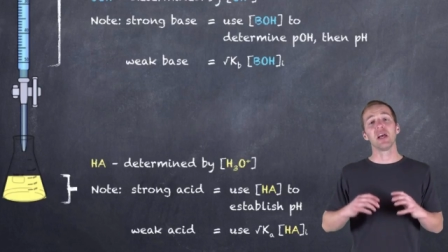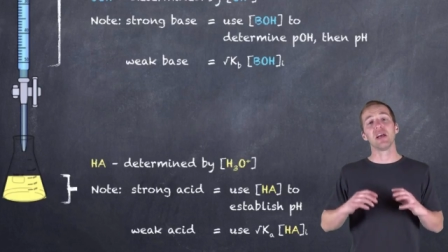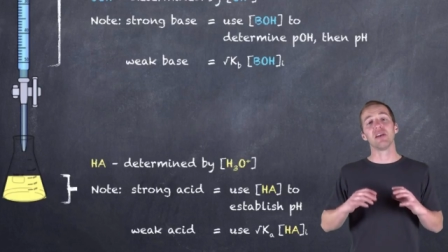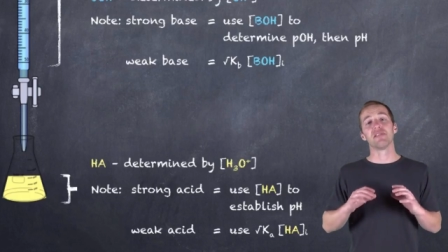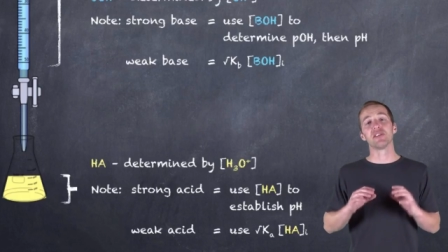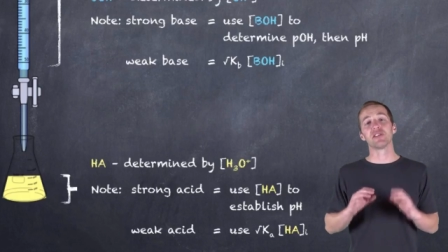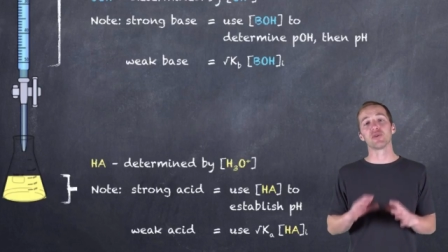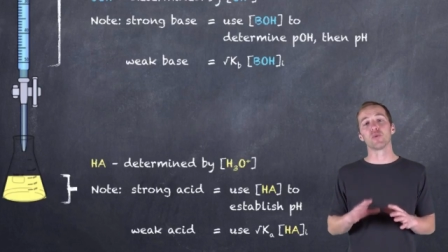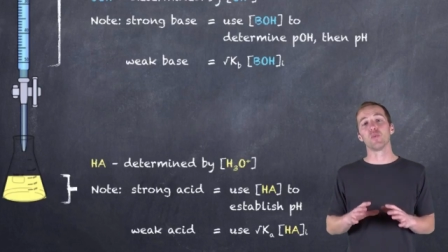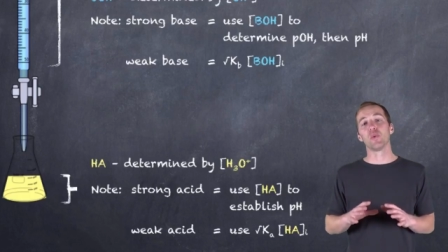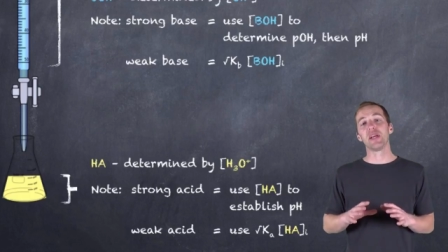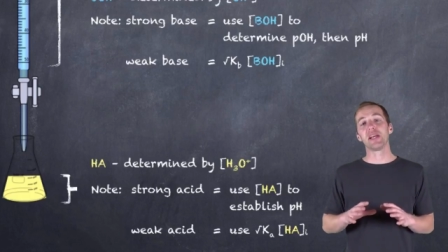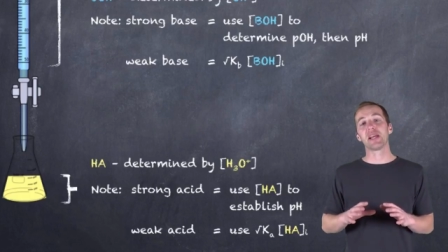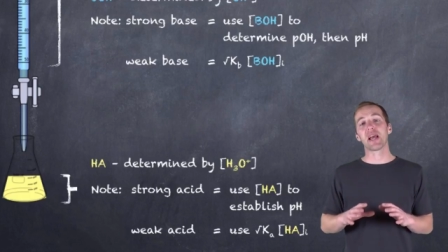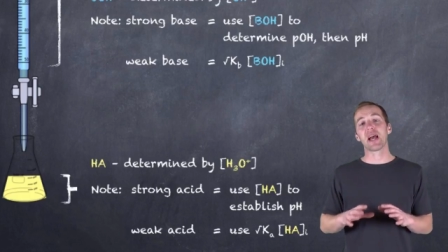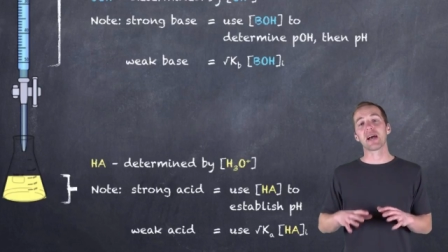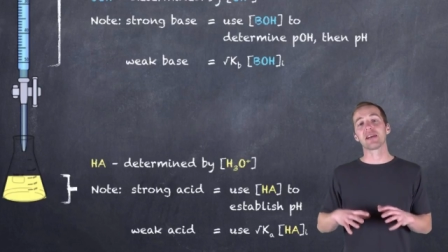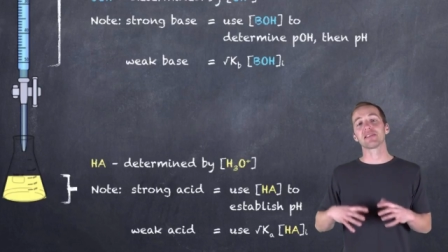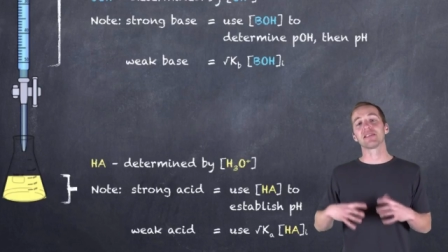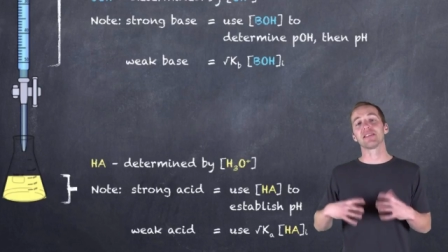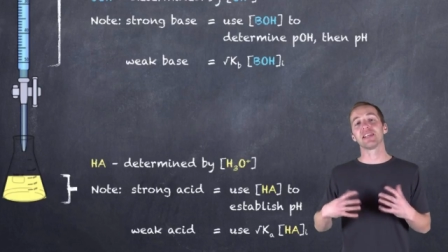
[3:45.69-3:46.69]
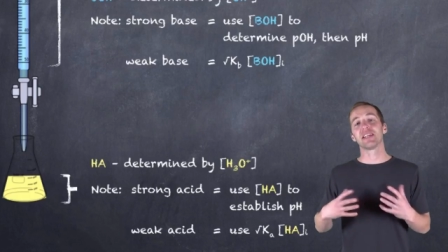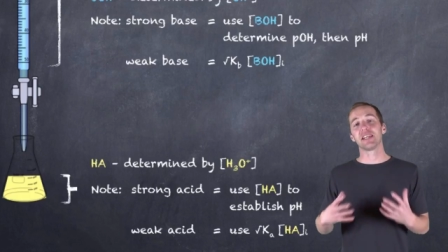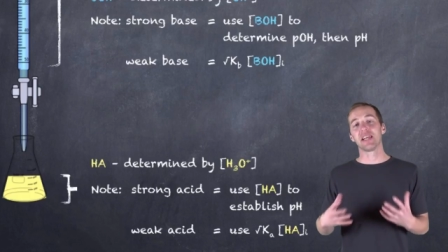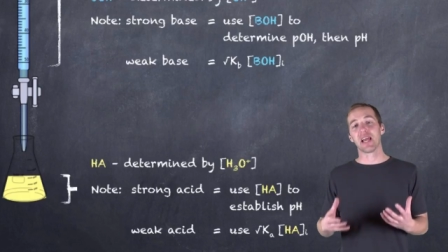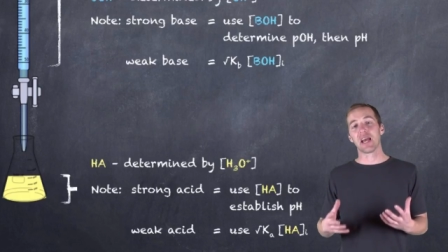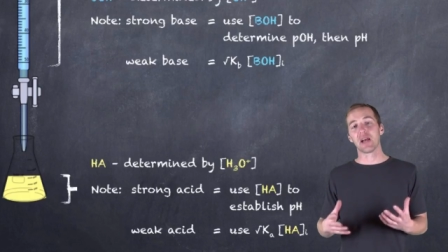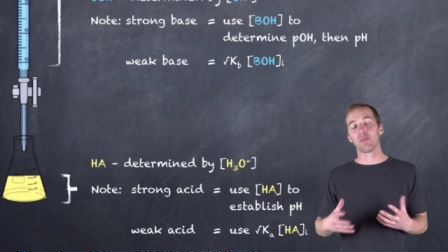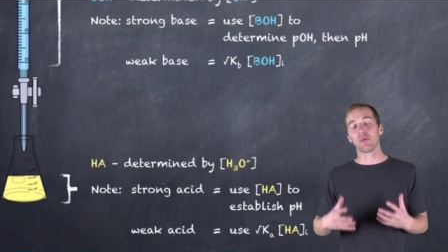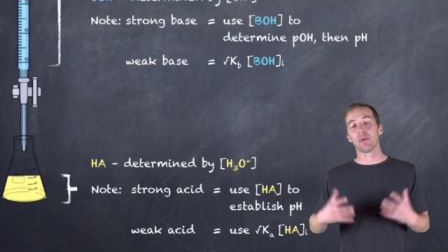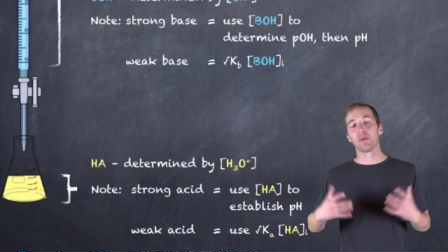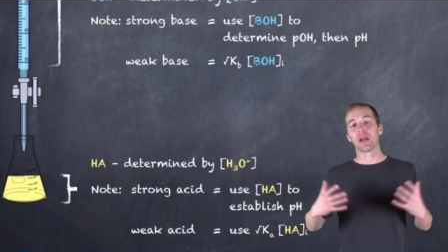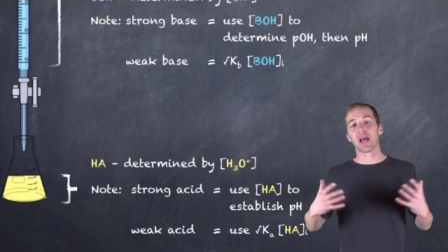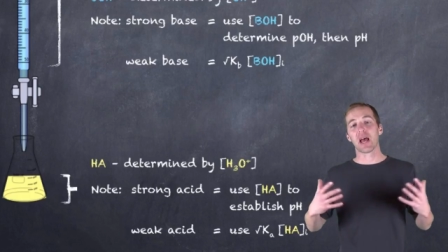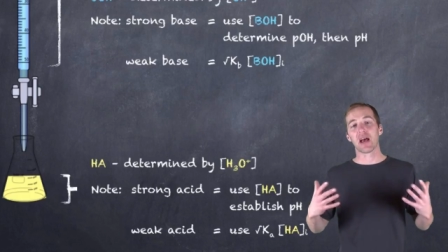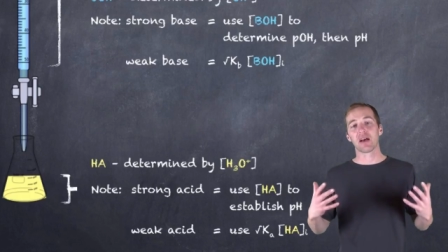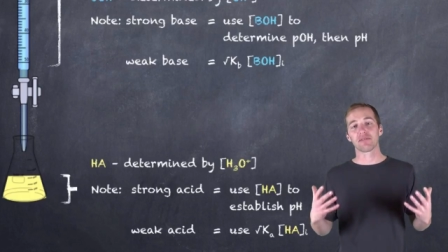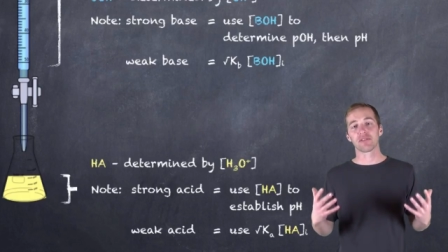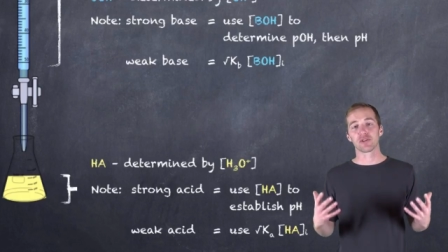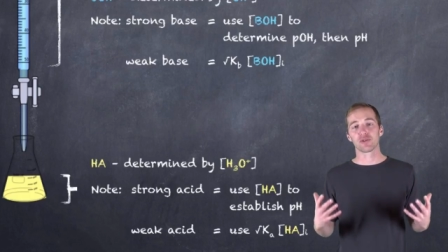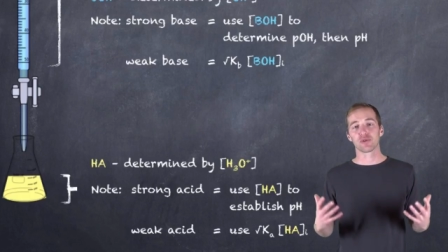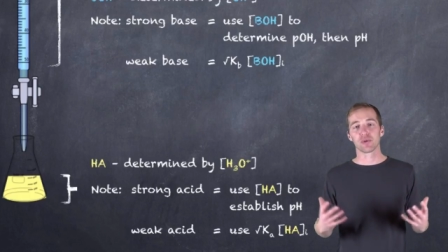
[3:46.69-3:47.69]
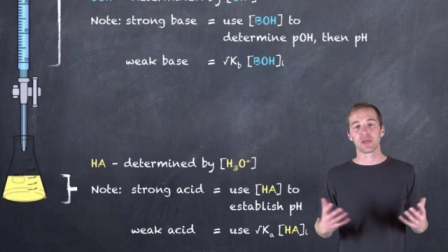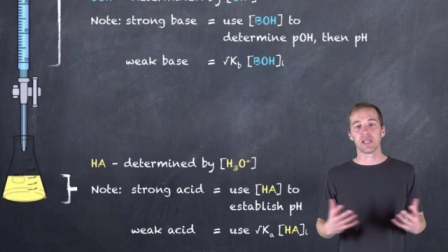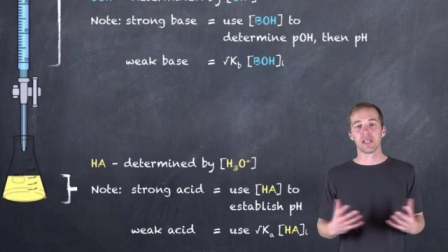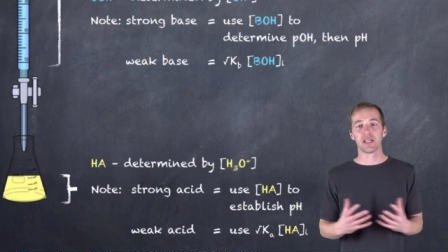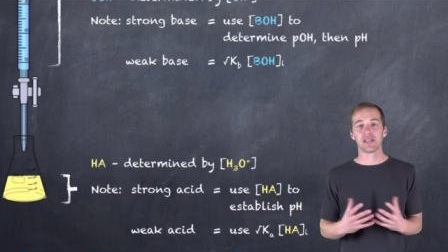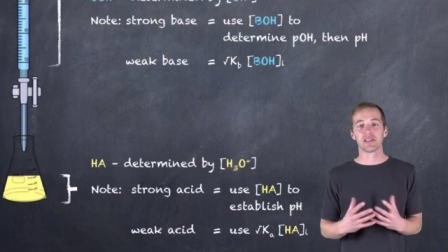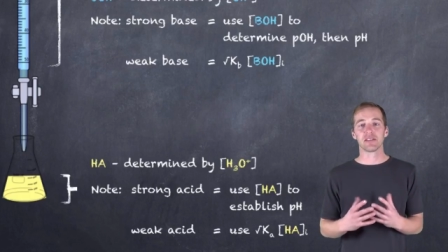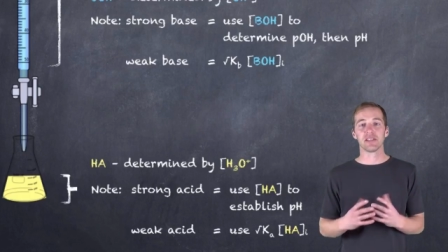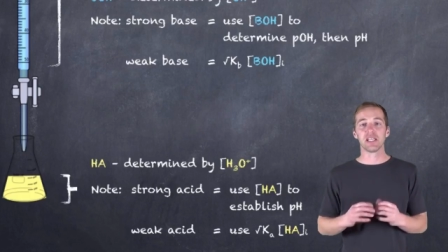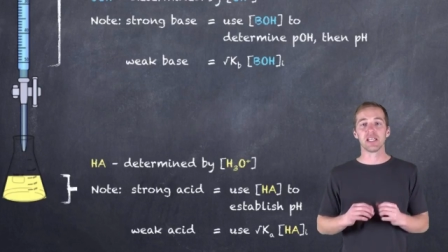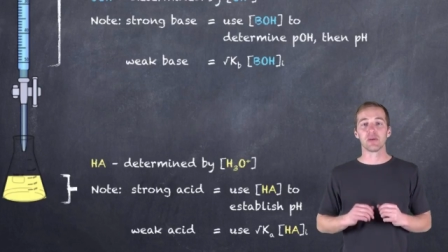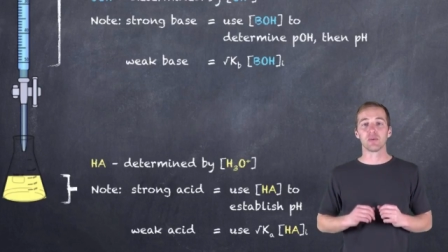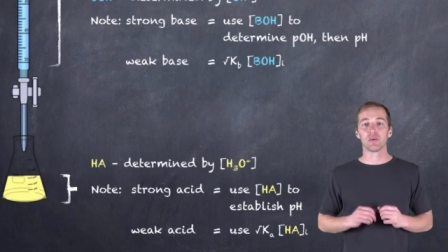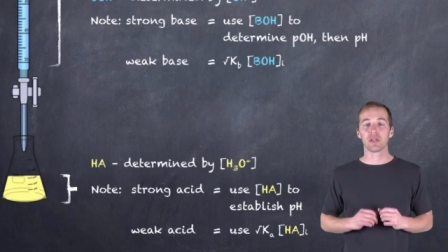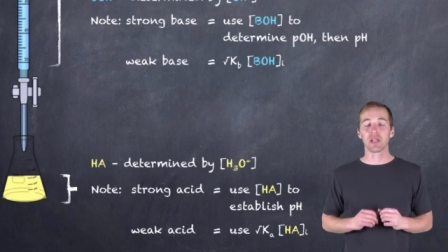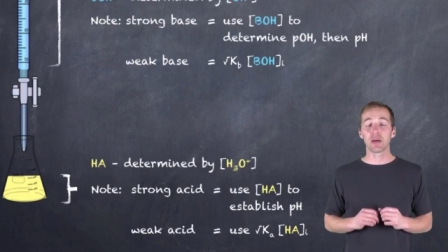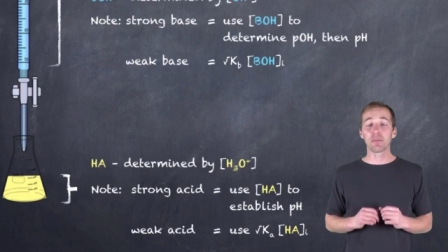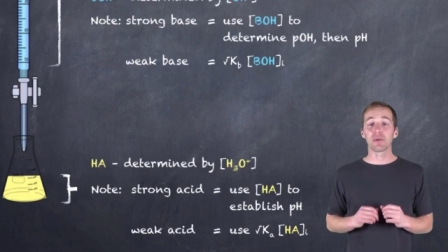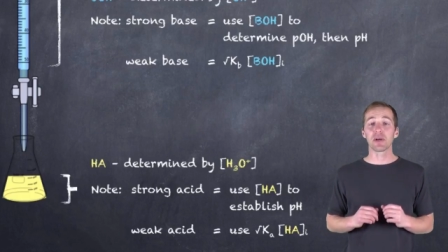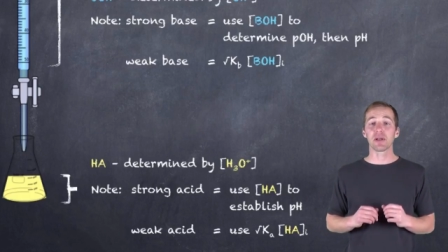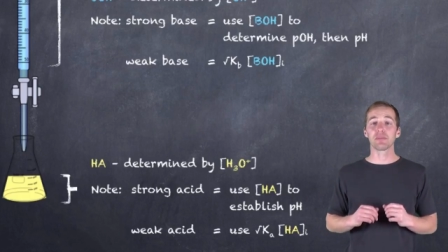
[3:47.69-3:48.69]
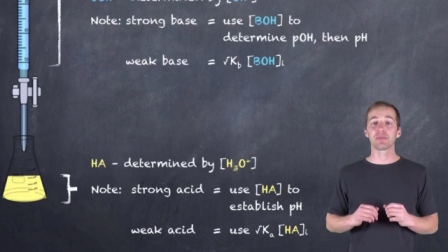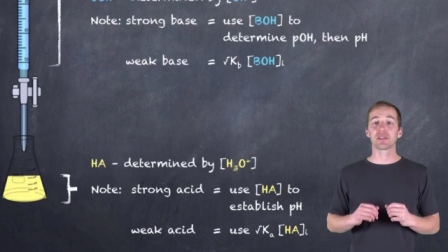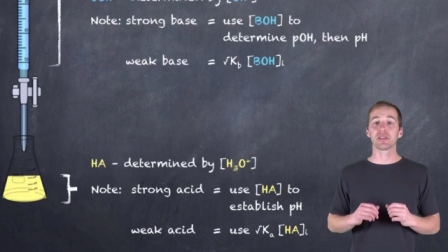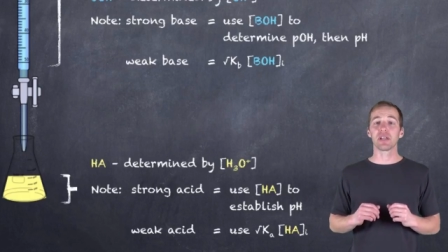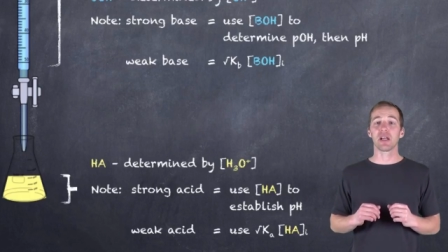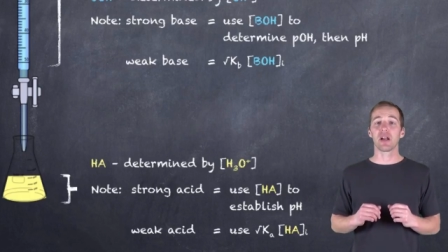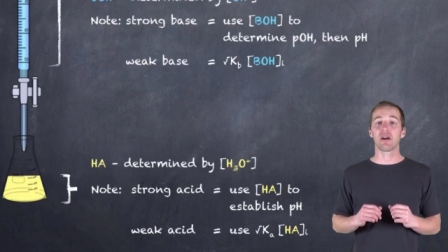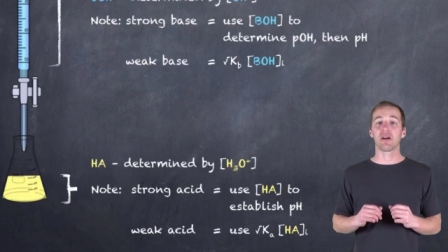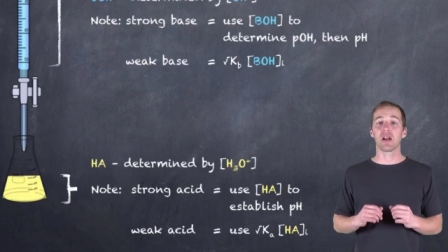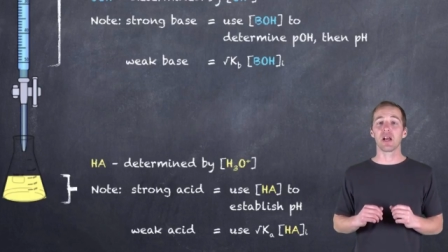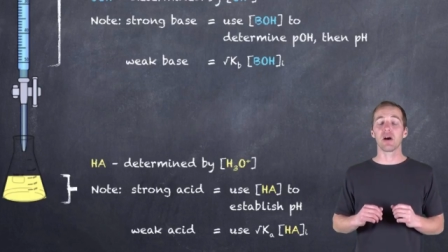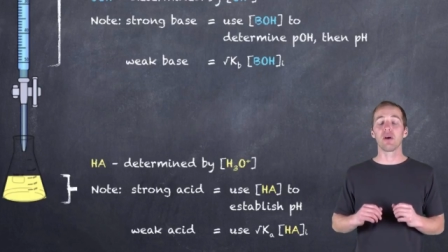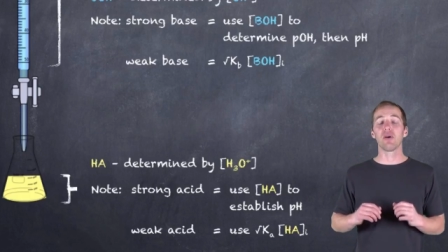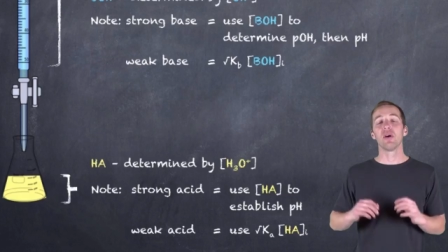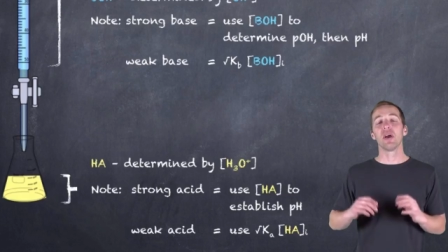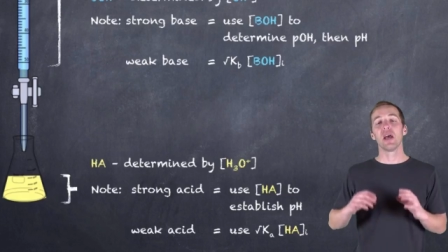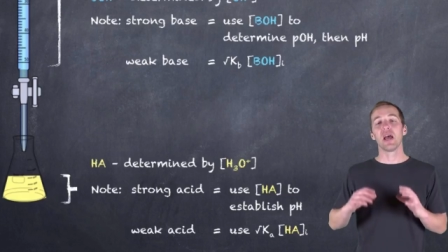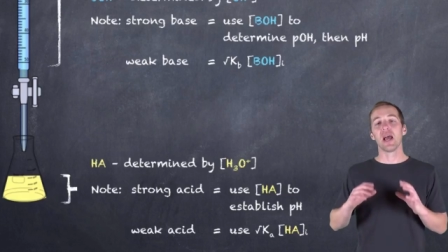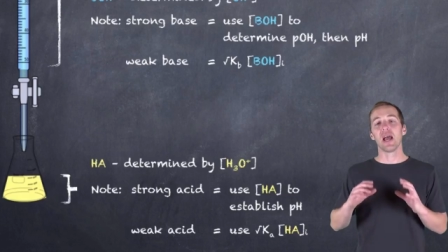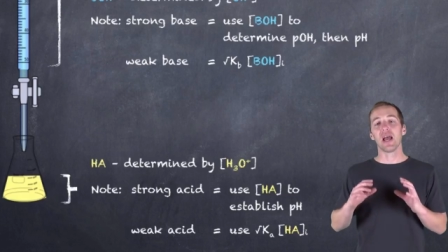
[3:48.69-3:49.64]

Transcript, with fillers: If it's a weak acid, again, we would have to treat it as an equilibrium scenario,